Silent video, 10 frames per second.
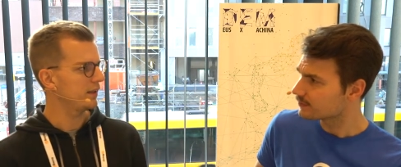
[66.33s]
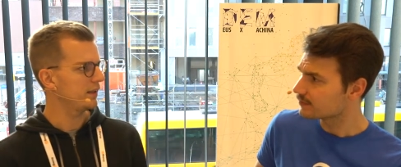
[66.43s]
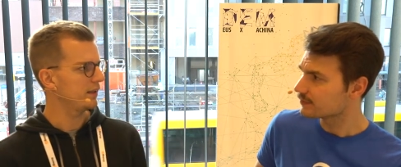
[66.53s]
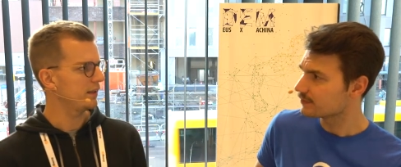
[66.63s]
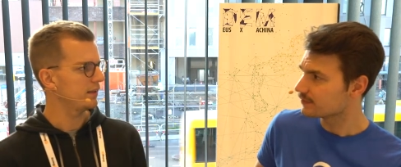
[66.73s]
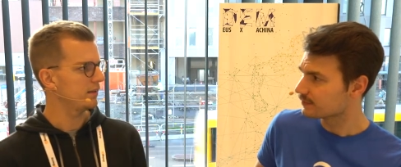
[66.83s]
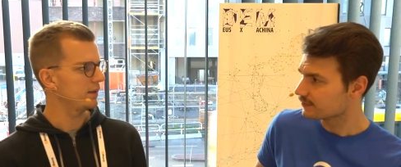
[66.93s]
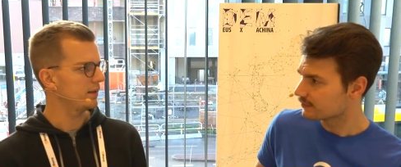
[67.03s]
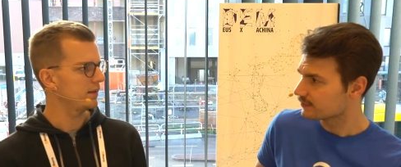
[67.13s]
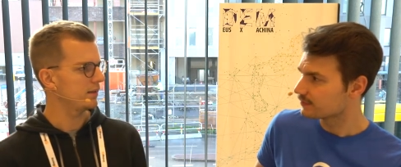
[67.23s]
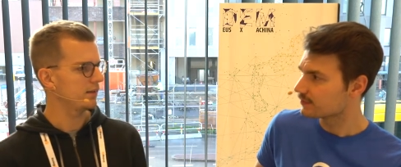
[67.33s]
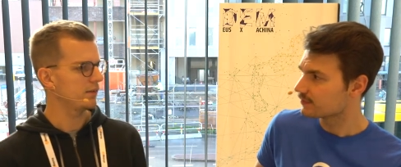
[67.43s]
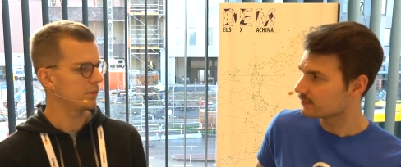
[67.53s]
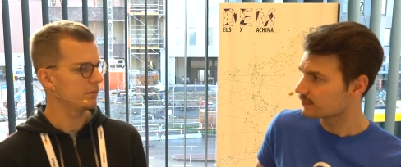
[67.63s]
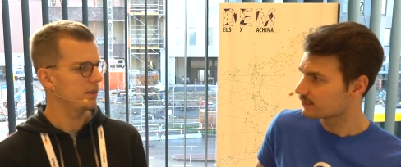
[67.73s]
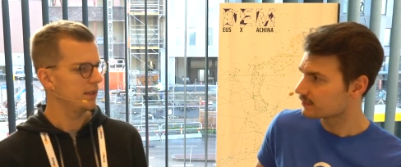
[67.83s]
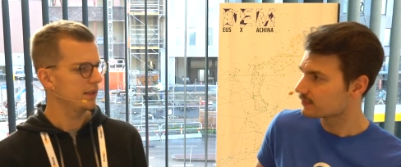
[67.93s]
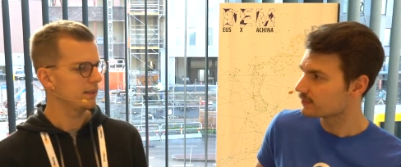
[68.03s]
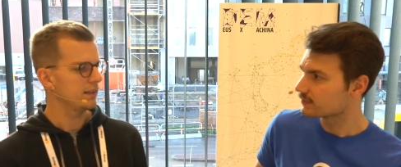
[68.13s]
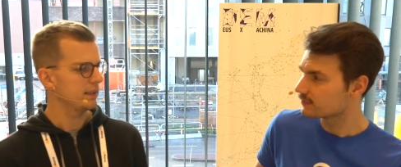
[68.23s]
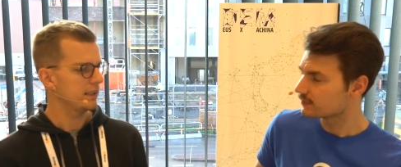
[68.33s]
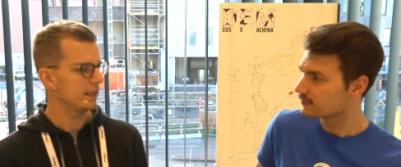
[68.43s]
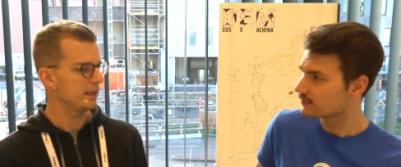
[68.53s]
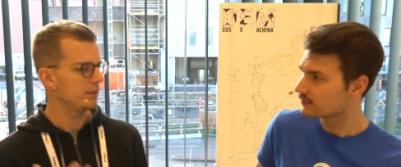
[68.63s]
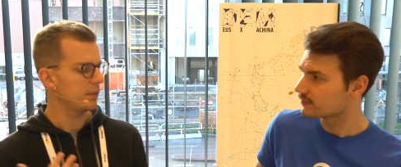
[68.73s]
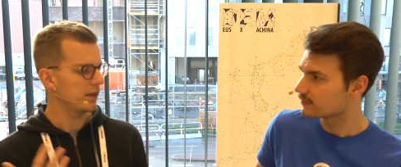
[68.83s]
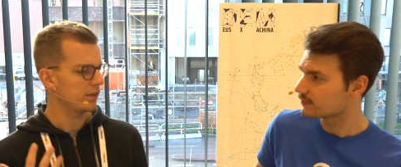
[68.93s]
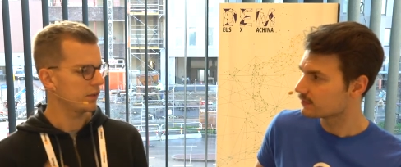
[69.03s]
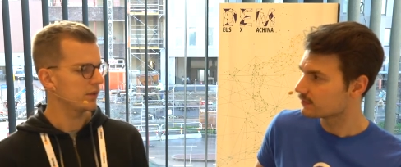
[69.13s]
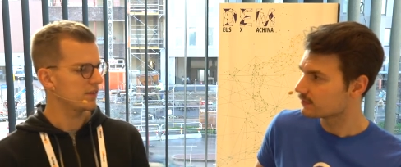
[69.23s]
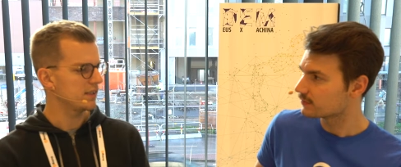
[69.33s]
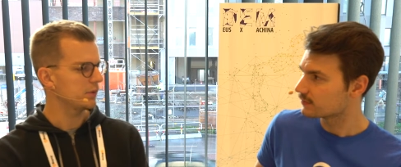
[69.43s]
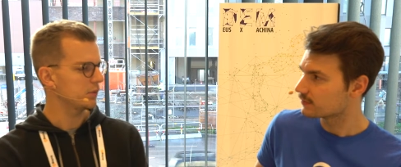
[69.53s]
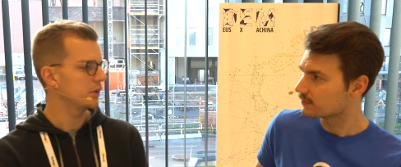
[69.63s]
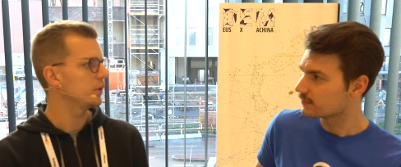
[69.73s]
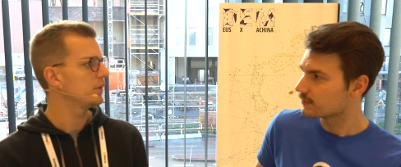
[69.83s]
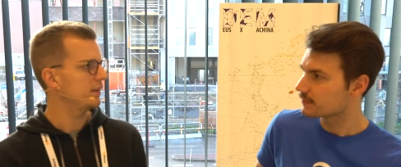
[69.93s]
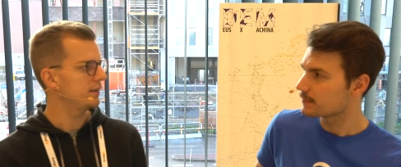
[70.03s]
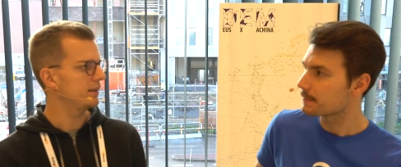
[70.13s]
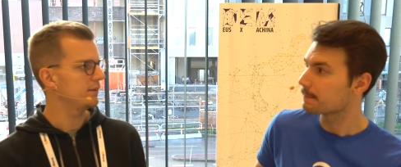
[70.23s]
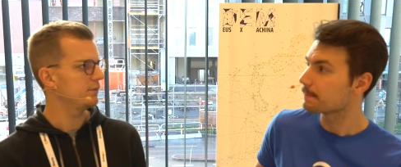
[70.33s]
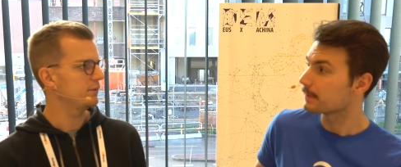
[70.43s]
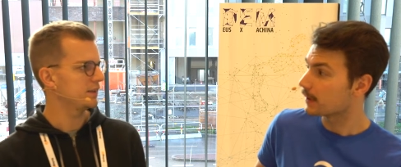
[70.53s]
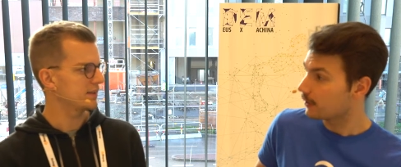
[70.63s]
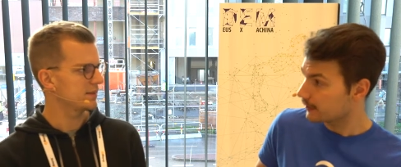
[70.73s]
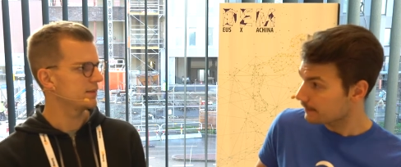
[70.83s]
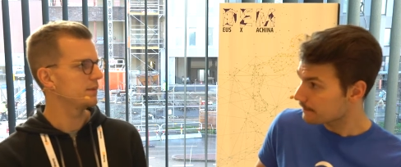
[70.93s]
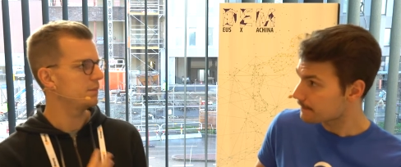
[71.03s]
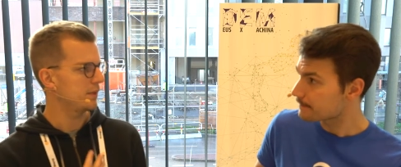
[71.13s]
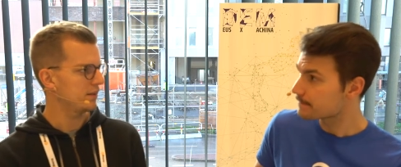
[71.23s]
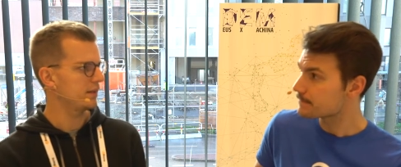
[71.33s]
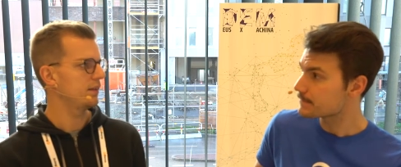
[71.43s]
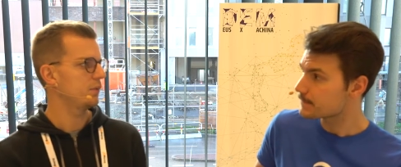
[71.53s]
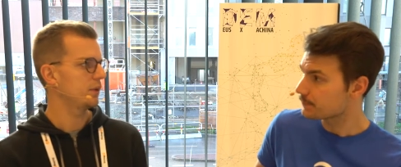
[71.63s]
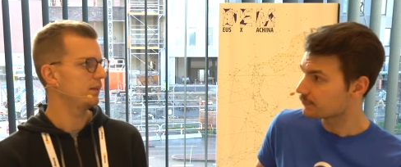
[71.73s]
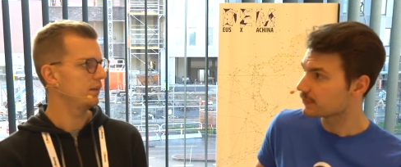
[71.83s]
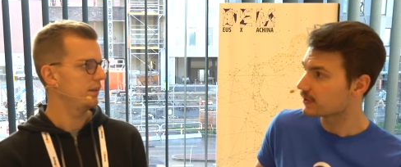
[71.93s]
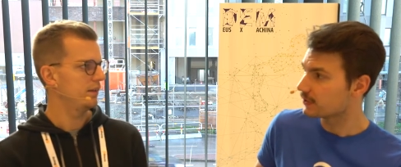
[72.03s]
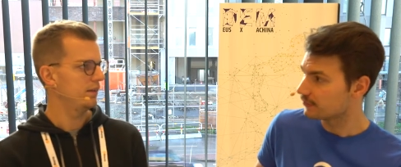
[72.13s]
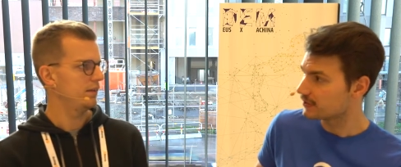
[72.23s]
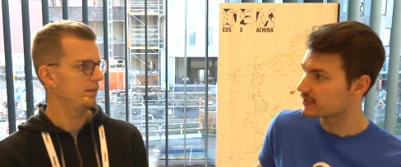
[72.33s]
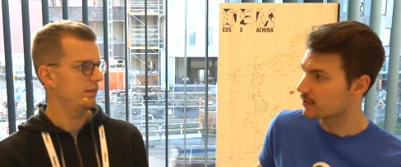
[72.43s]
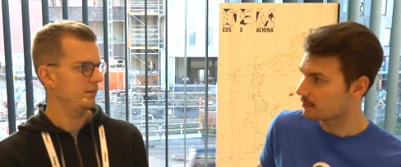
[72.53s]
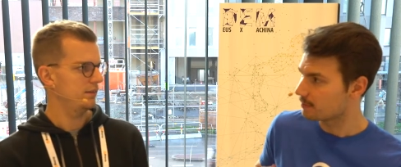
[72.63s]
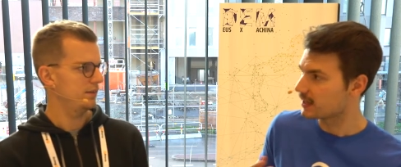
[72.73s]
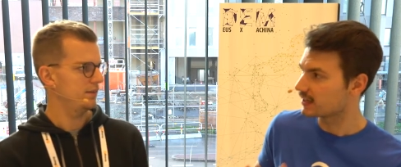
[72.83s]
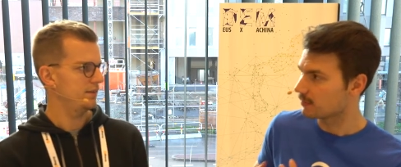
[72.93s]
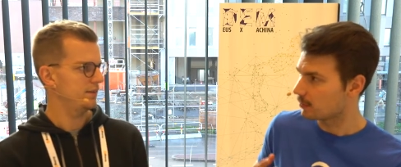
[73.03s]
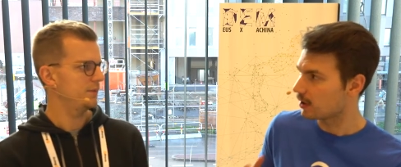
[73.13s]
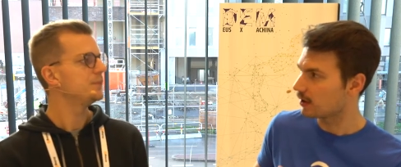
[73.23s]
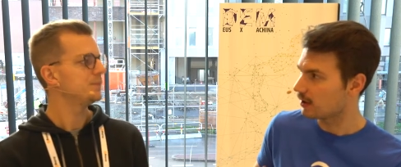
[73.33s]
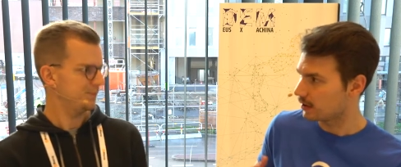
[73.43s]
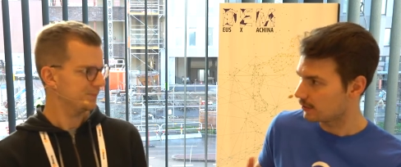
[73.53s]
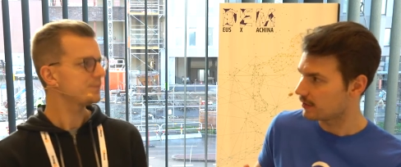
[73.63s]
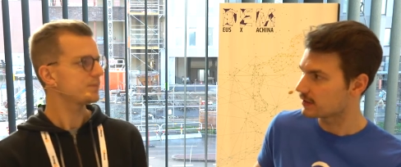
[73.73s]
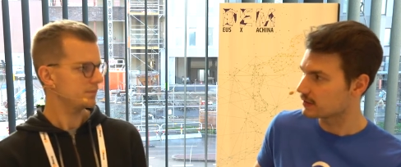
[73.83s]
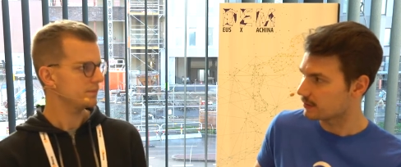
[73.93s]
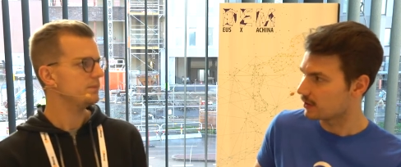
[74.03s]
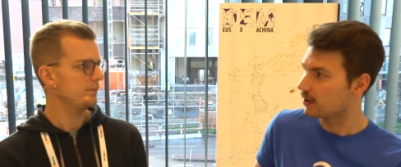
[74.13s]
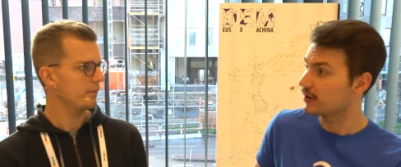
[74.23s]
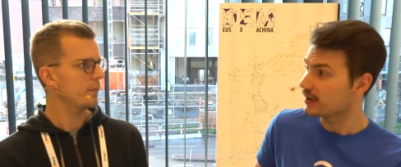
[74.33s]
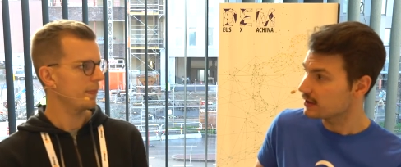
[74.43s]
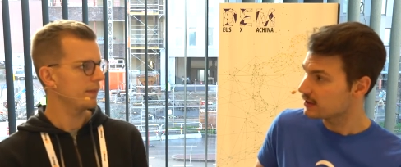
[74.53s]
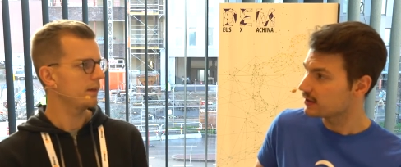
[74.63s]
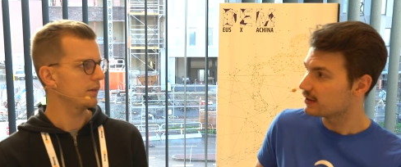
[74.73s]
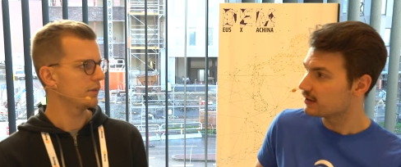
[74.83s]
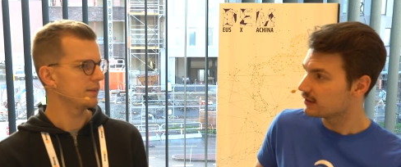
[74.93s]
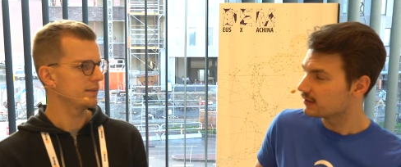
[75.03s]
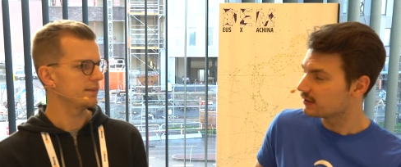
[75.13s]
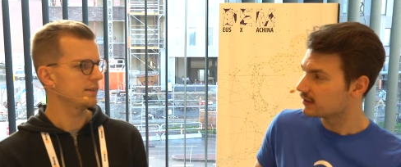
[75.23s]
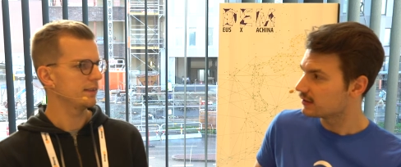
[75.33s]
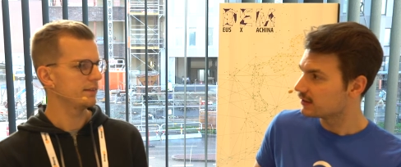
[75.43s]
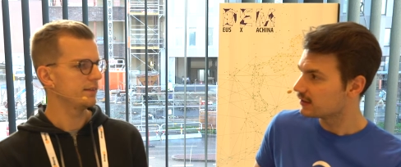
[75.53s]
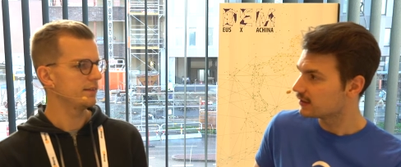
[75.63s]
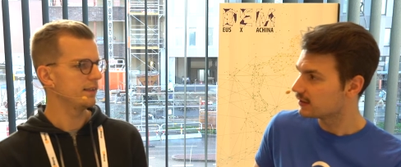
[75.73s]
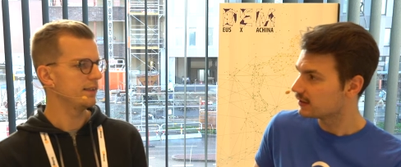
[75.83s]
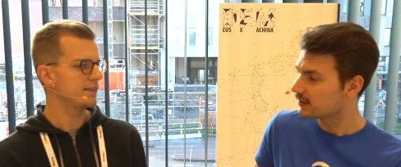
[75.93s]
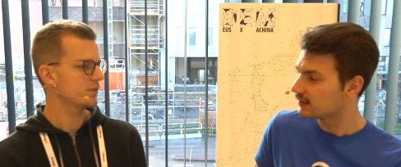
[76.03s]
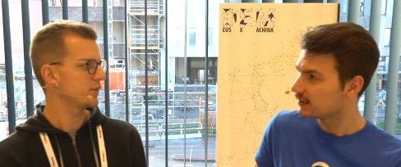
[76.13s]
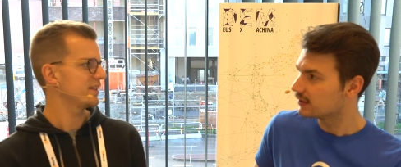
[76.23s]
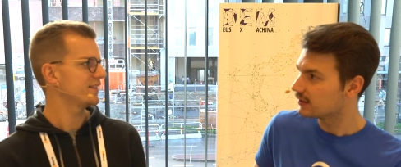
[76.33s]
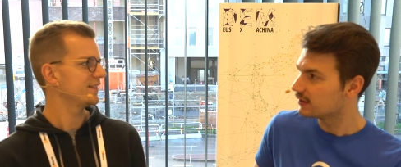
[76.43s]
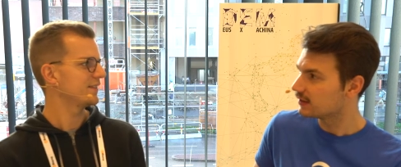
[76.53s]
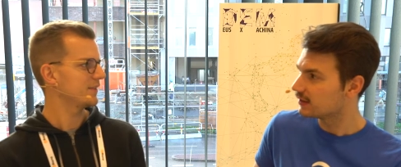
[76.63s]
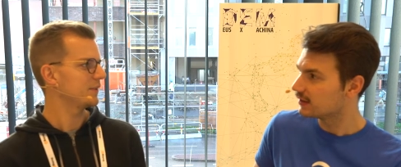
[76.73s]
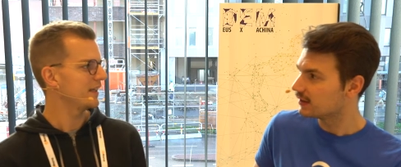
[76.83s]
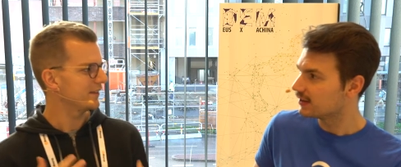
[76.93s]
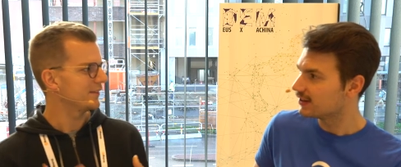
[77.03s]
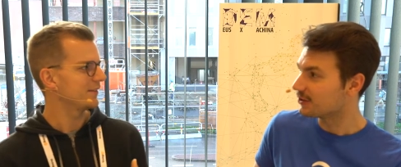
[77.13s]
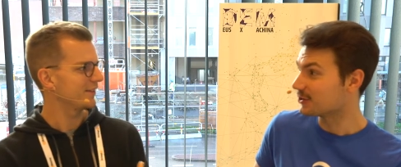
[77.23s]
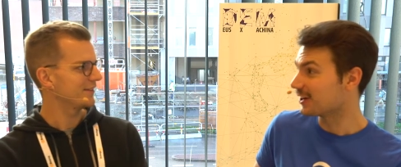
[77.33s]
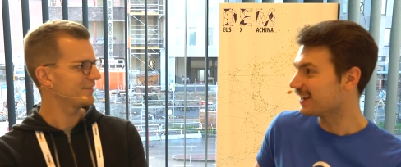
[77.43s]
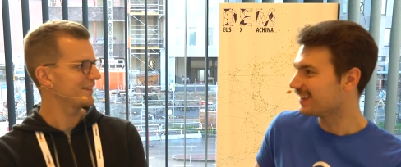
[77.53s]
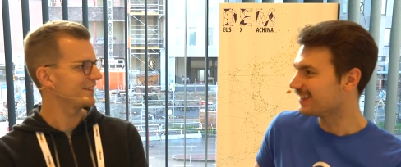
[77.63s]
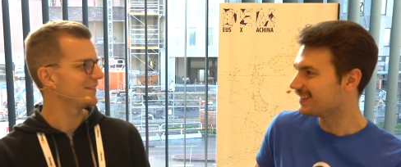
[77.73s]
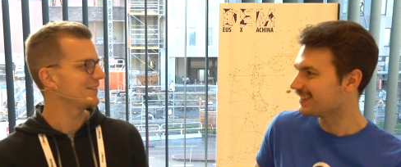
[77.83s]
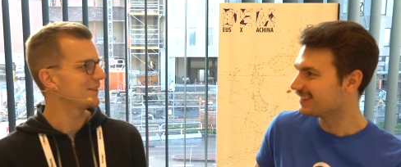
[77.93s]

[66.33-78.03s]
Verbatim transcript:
Speaker 1: and, and uh, sort of getting my thoughts down to code. It it fits okay. my thinking well.
Speaker 2: Fits your mental model how you think so. Okay. Yeah,
Speaker 1: so it is like the, the least resistance to get your stuff right. into to